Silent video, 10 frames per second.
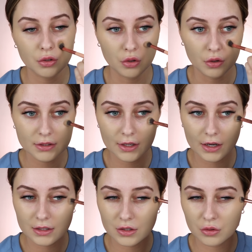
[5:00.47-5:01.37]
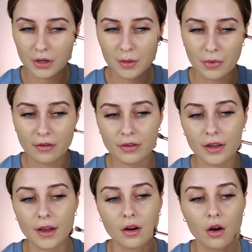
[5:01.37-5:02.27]
So notice that I didn't do any
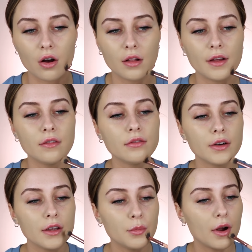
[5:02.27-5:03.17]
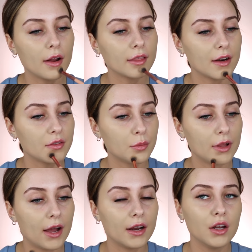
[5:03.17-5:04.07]
buffing at all. Every product that I've
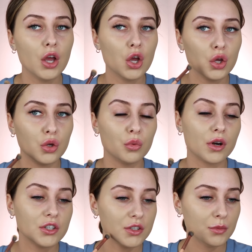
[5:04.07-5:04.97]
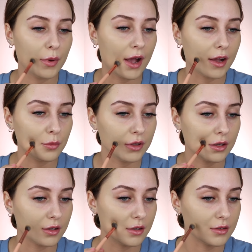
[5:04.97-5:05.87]
applied You want to just pat
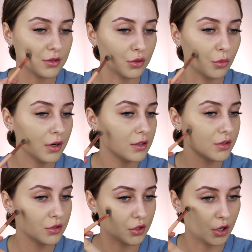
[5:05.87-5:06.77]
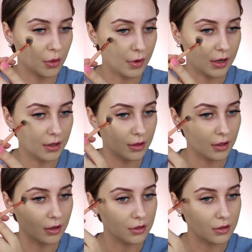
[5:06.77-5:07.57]
because you don't want to disturb anything